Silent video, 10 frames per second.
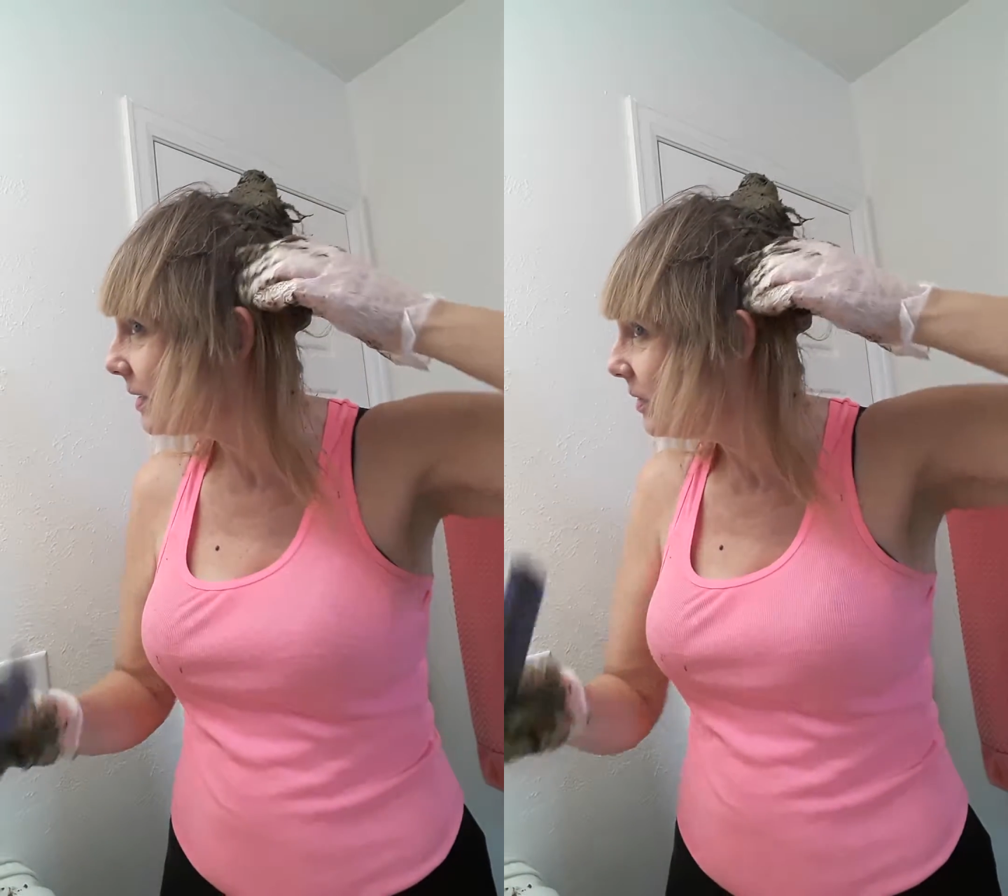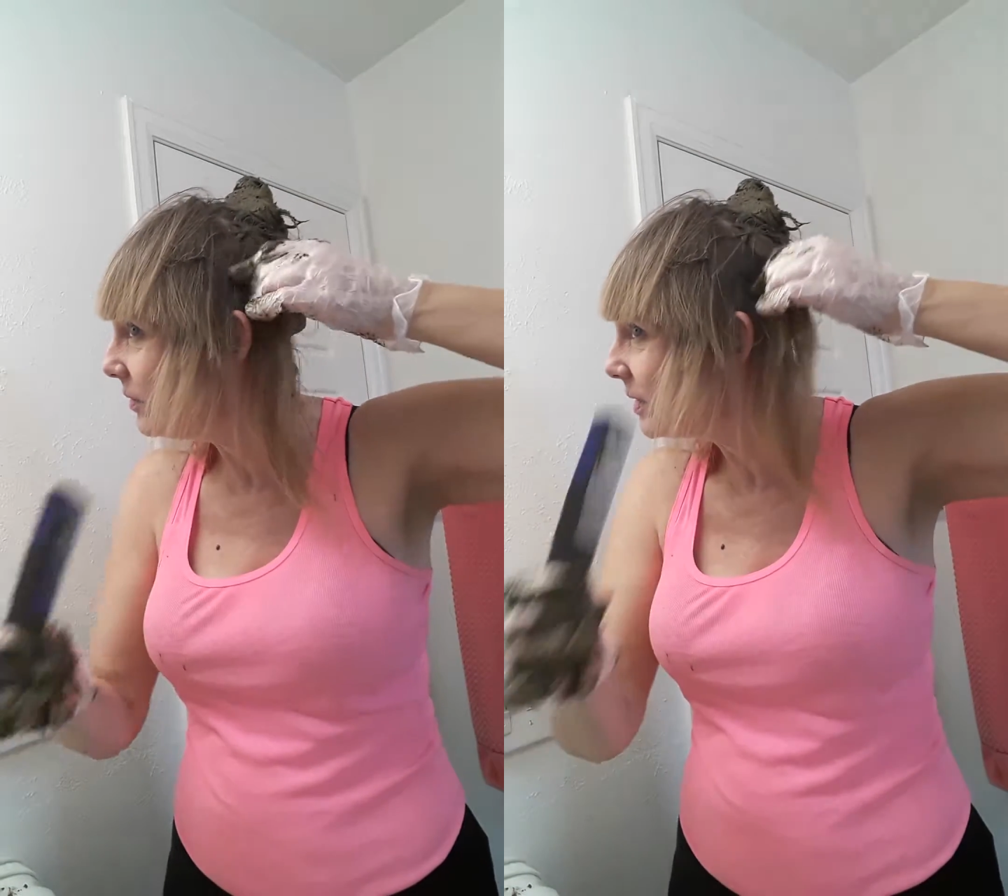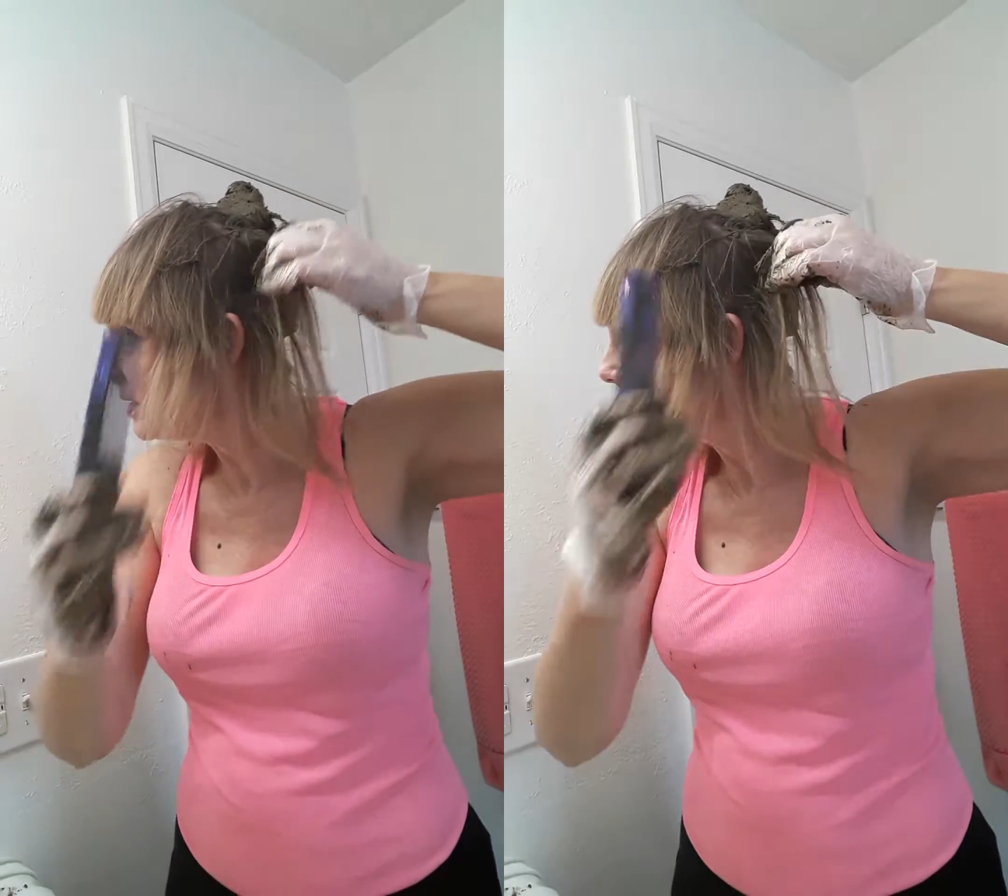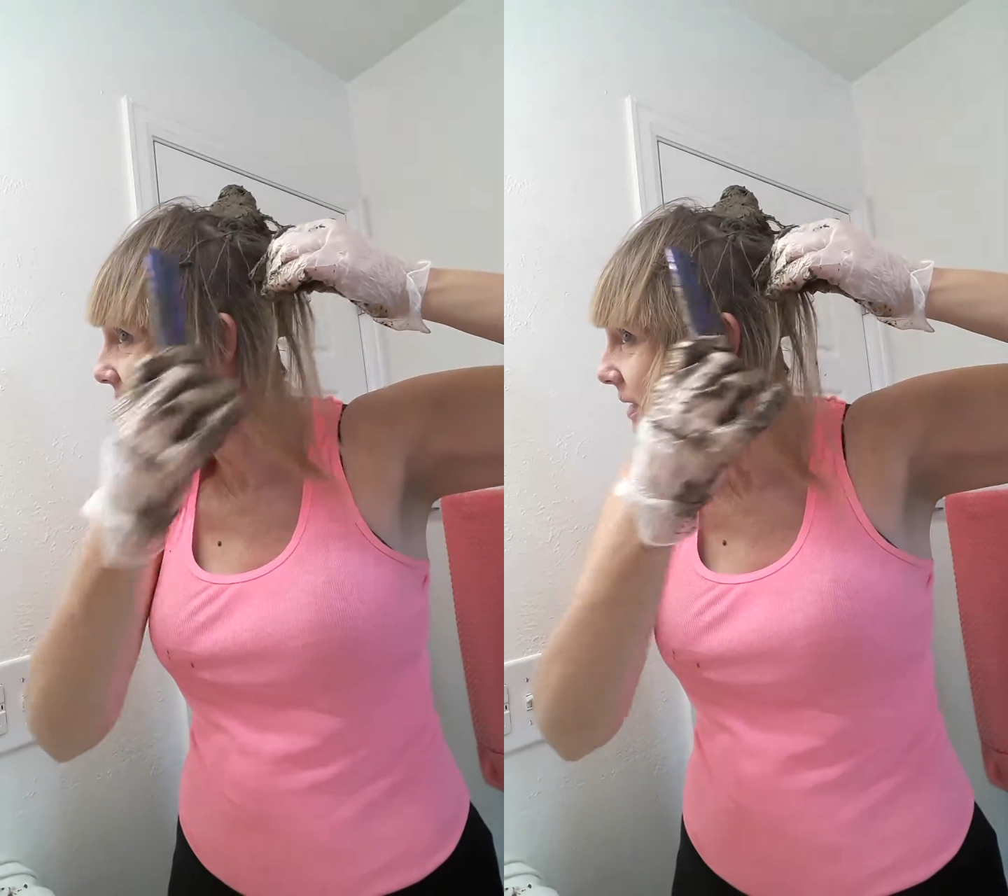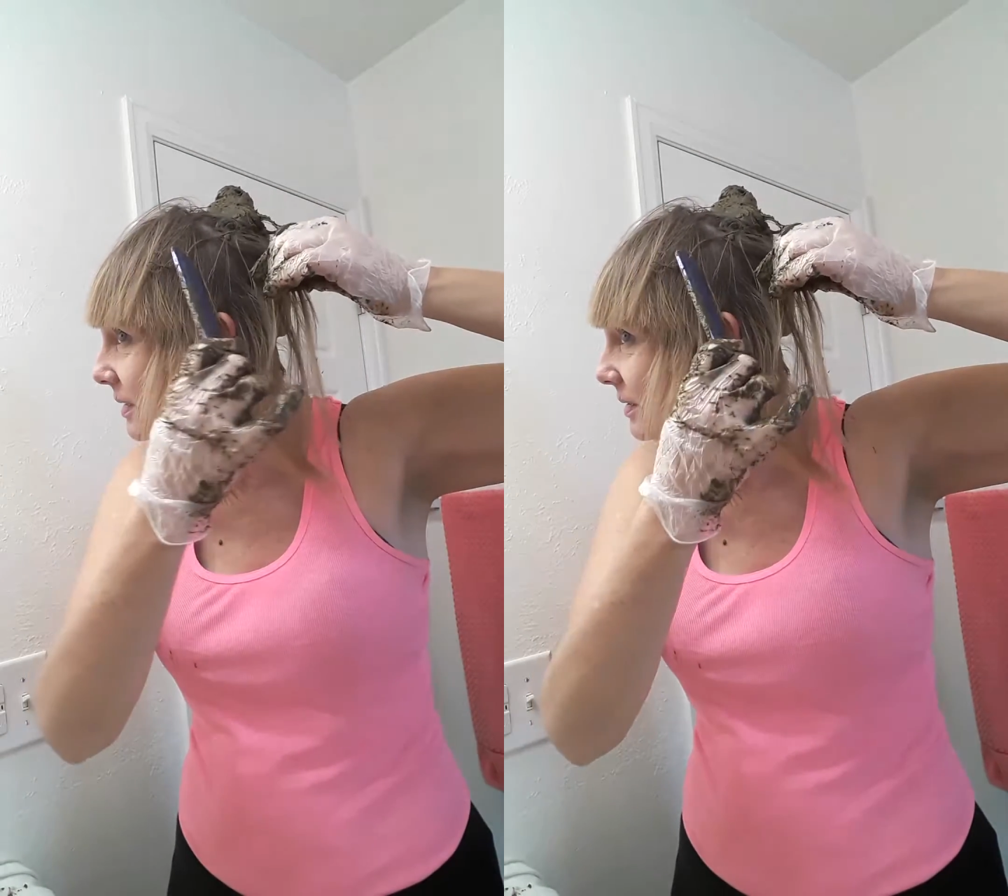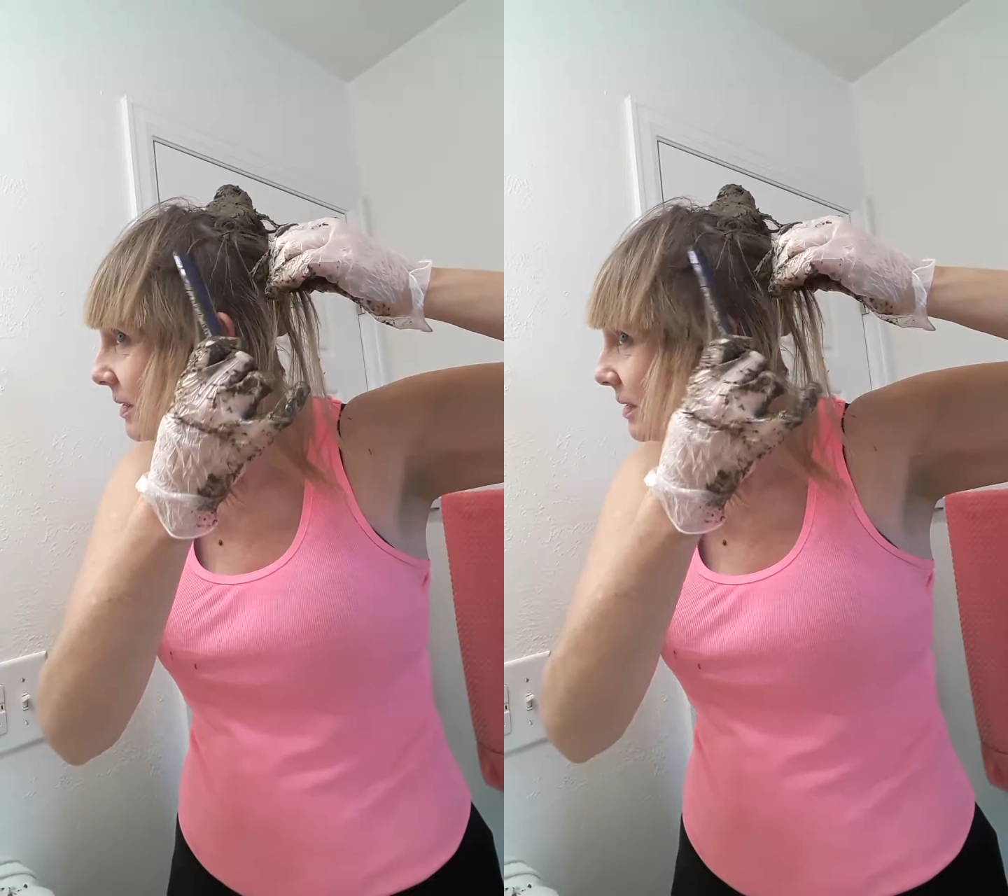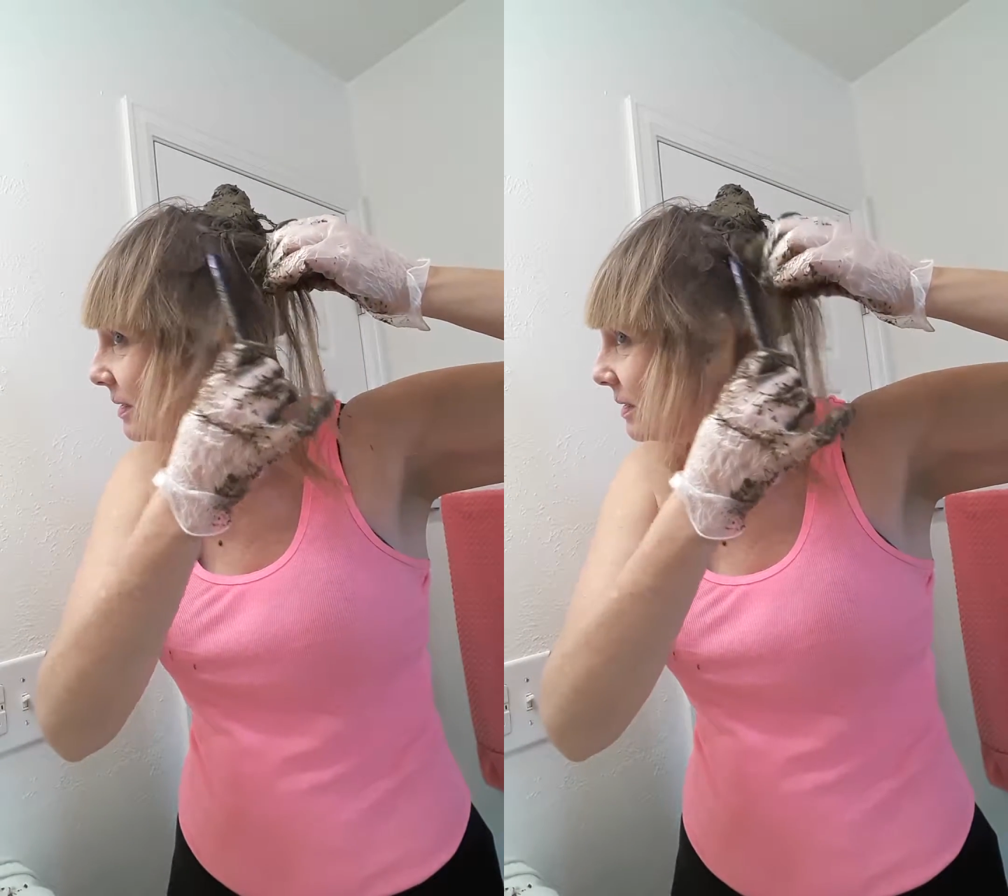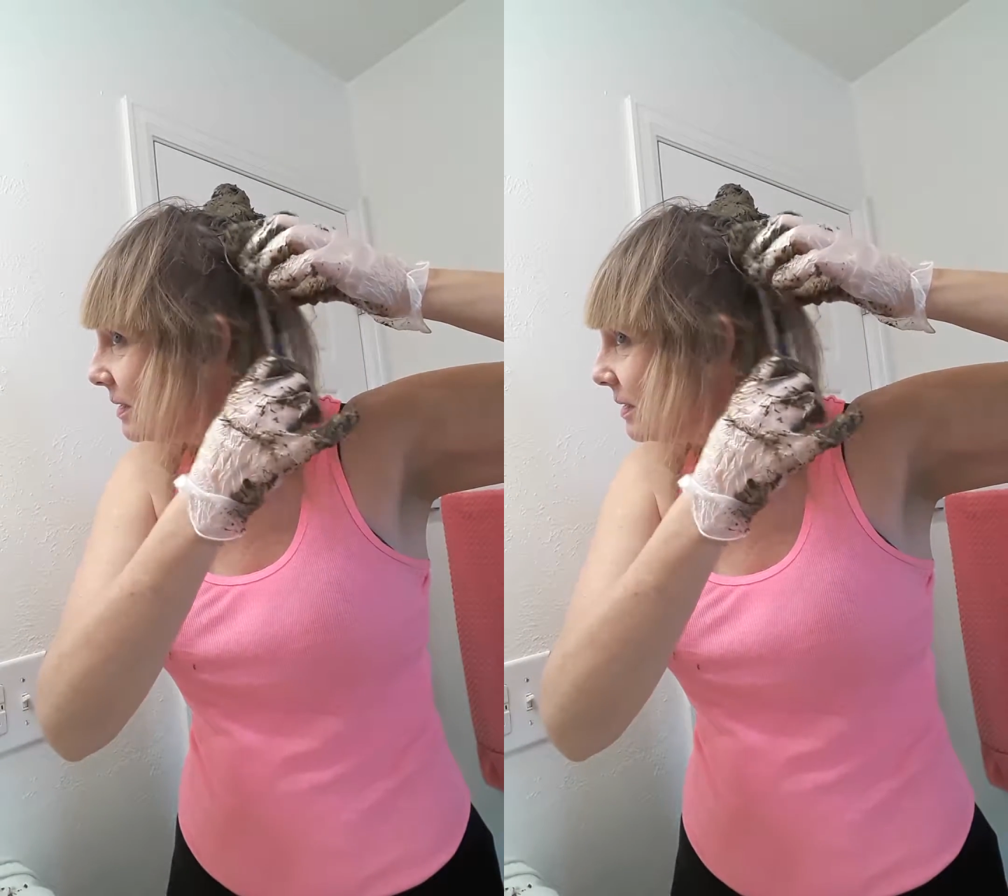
going on here.